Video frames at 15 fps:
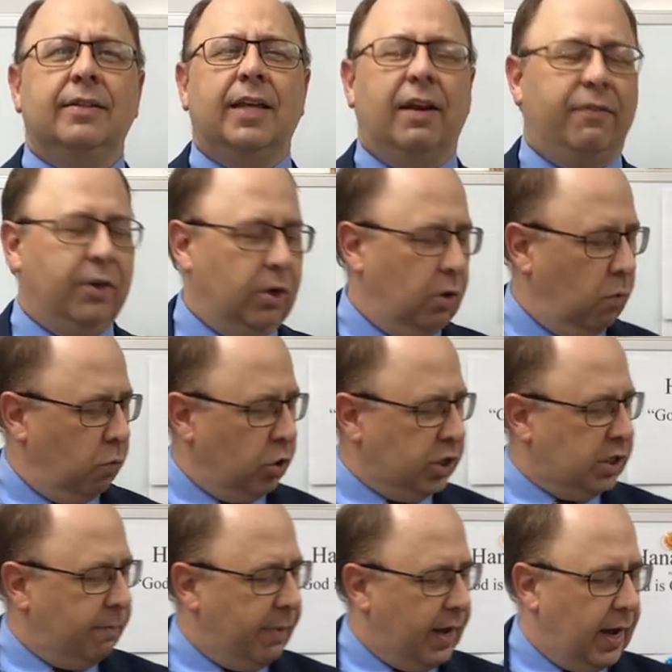that if you don't
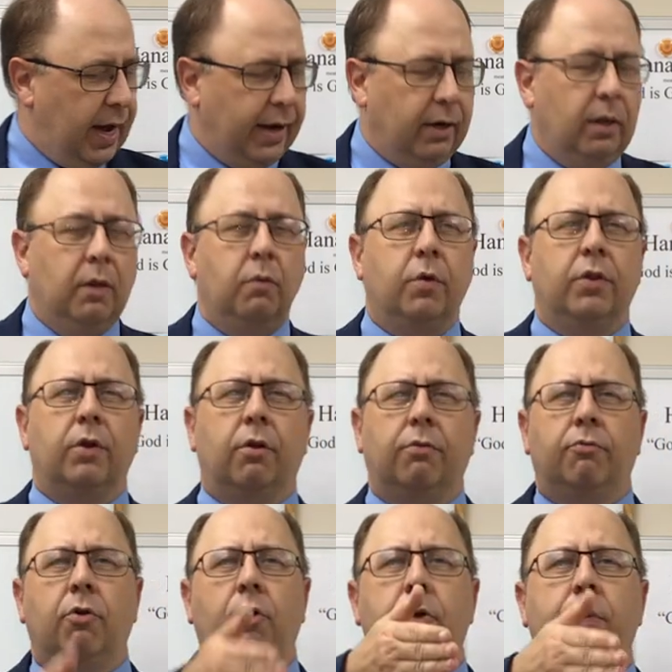worship my idol, we're going to
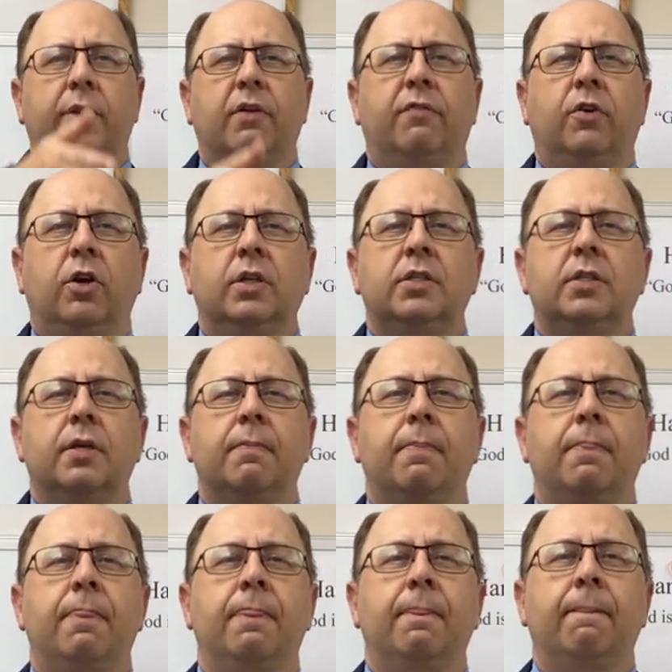throw you in the furnace?
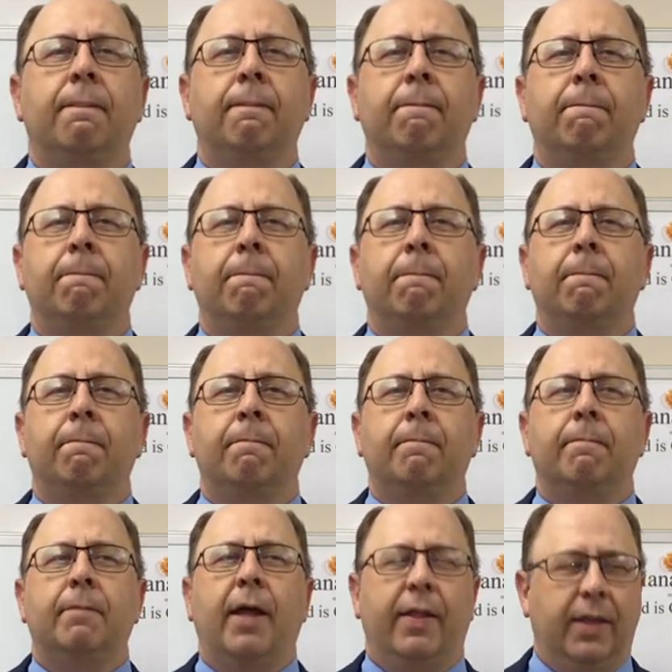
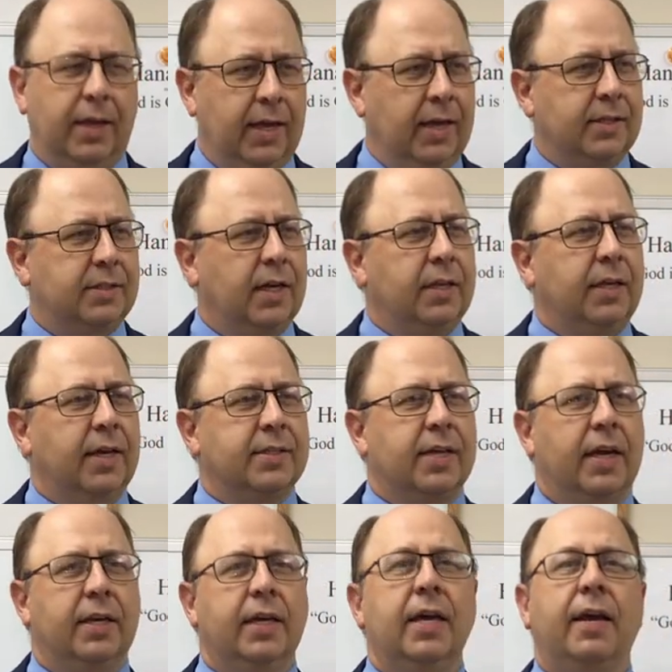And the king said, Yes,
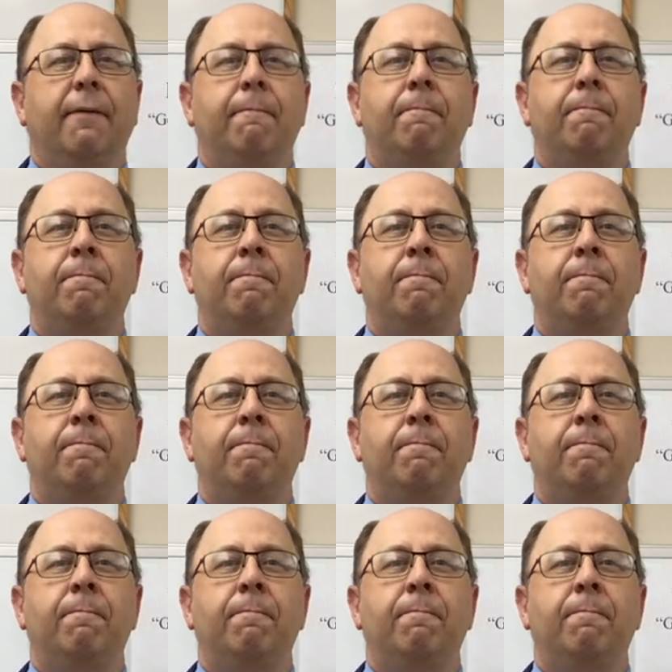I did.